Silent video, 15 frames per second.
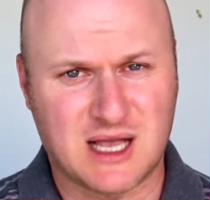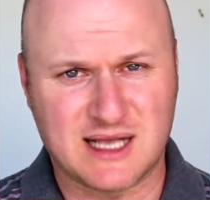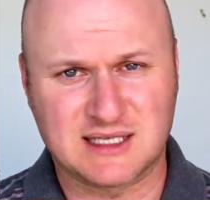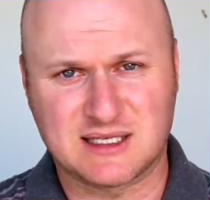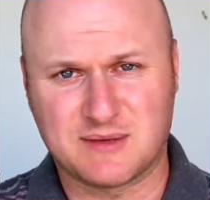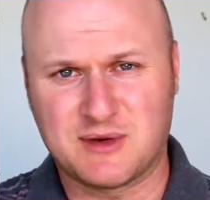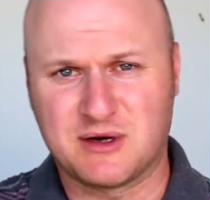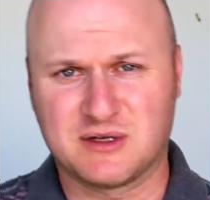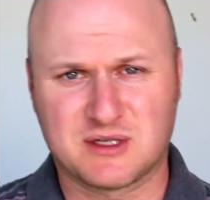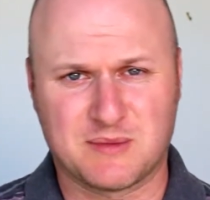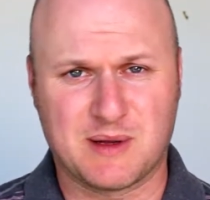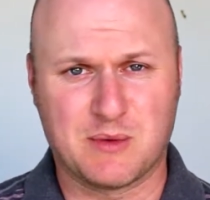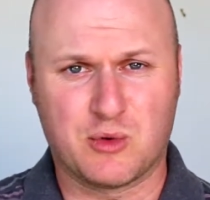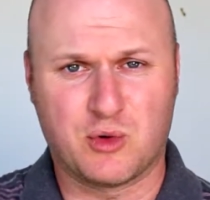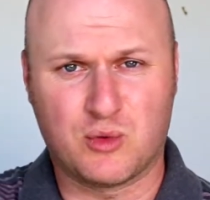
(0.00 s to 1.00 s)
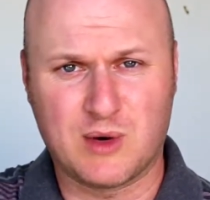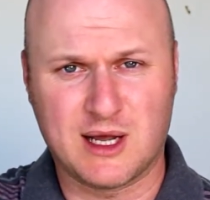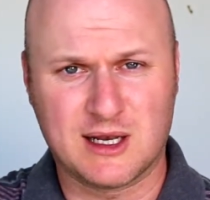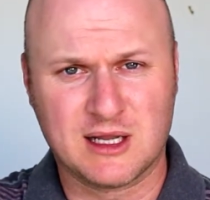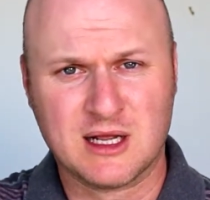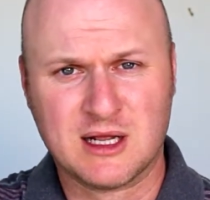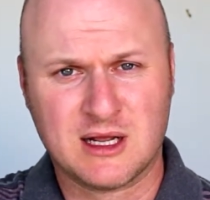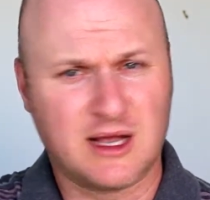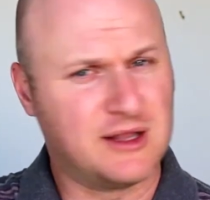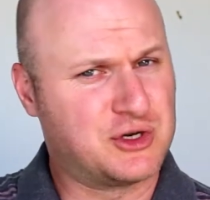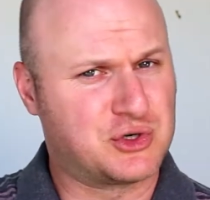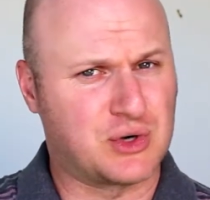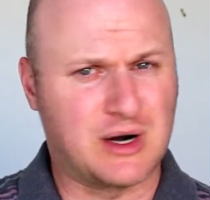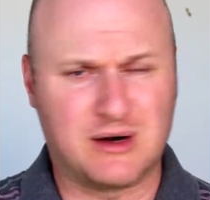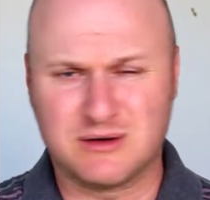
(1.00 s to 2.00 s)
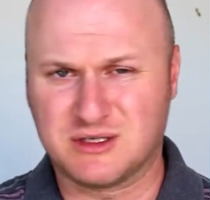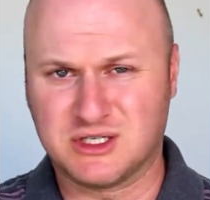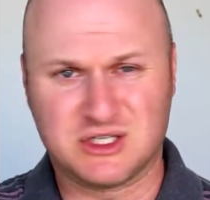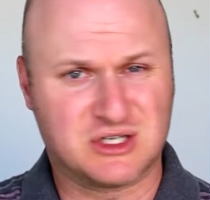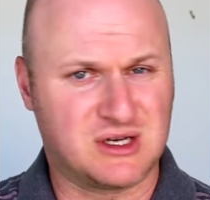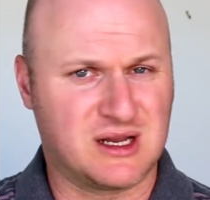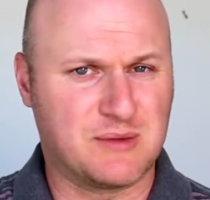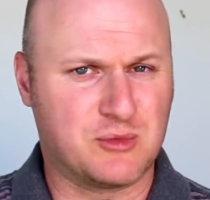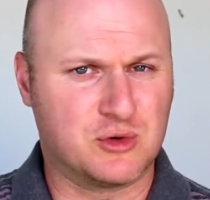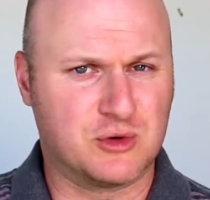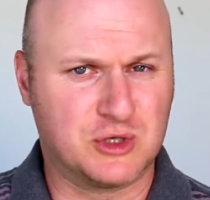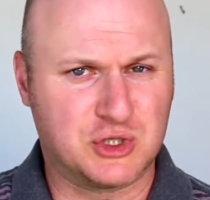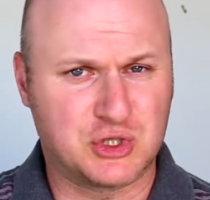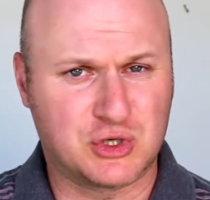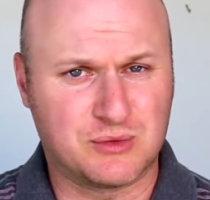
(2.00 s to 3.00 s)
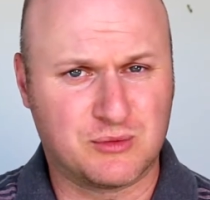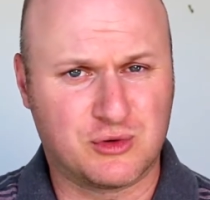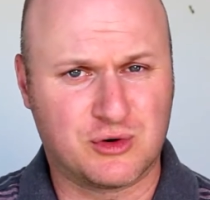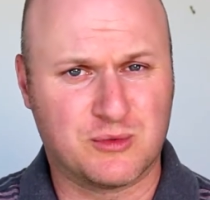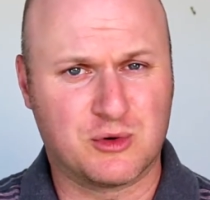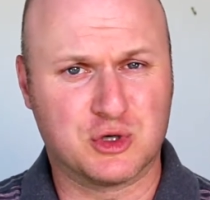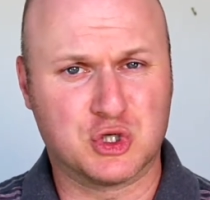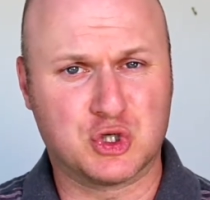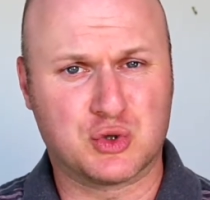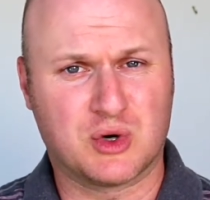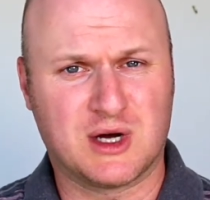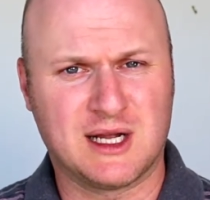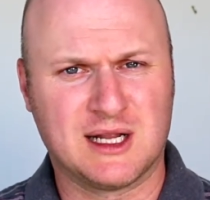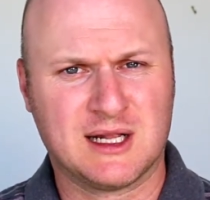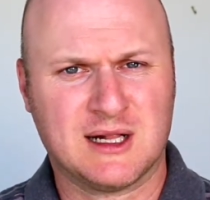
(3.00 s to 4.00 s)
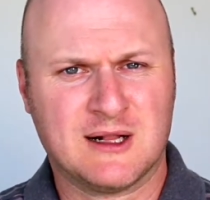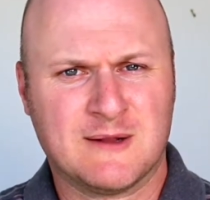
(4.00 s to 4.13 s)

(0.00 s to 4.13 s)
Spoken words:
as some areas are going to be more wet and the dry areas are just going to get more and more dry,